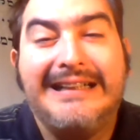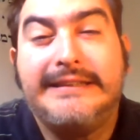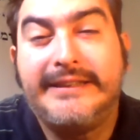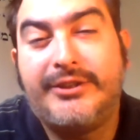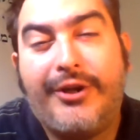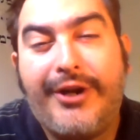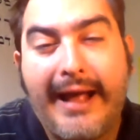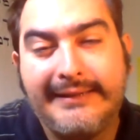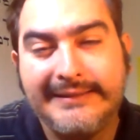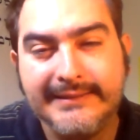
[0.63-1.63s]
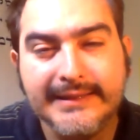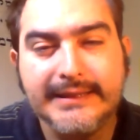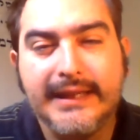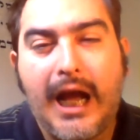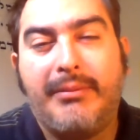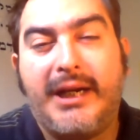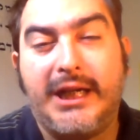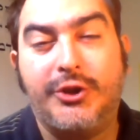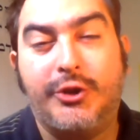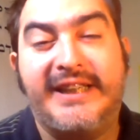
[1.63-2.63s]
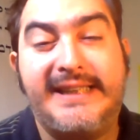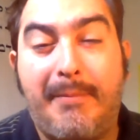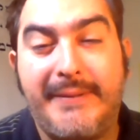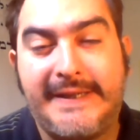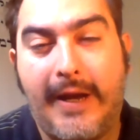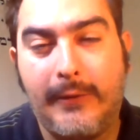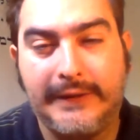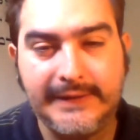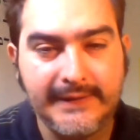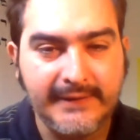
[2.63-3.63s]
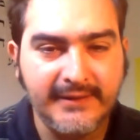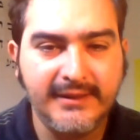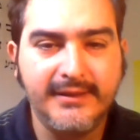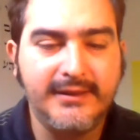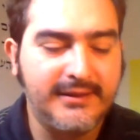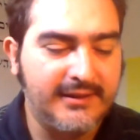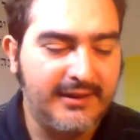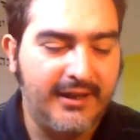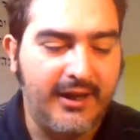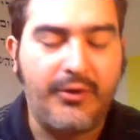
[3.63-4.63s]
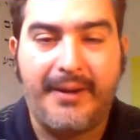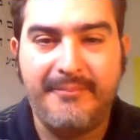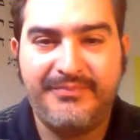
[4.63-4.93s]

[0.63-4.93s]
apologies or not, I'm gonna do this episode. Okay,